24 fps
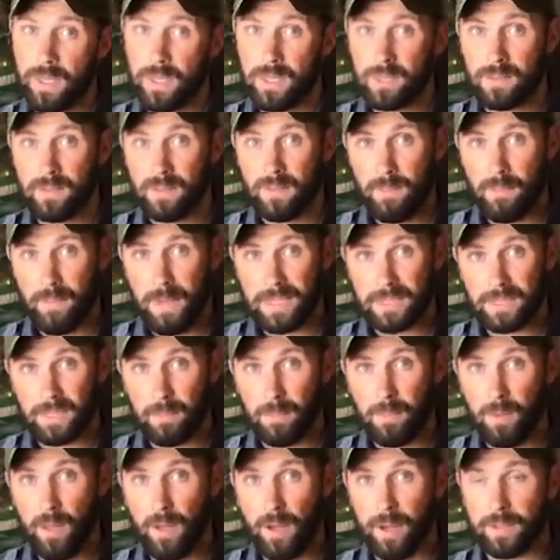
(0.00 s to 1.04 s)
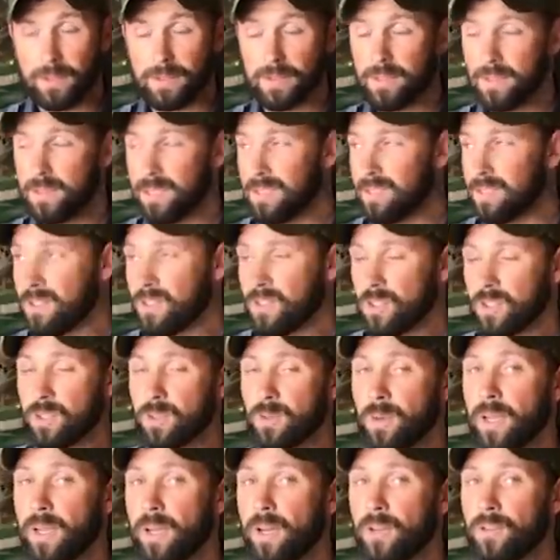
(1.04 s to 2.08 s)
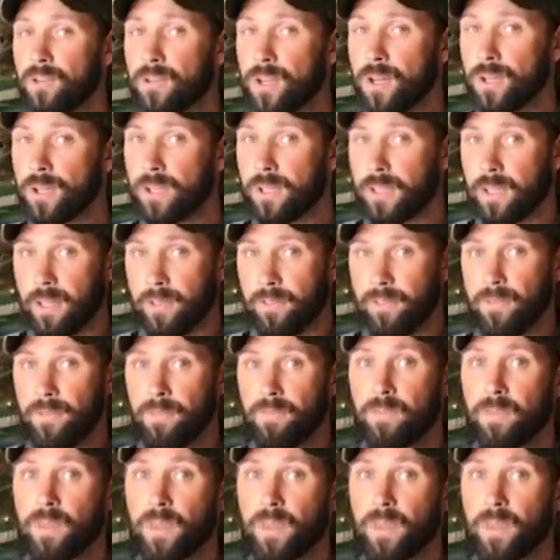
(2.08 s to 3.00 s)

because of the messy plugs. This is a great alternative.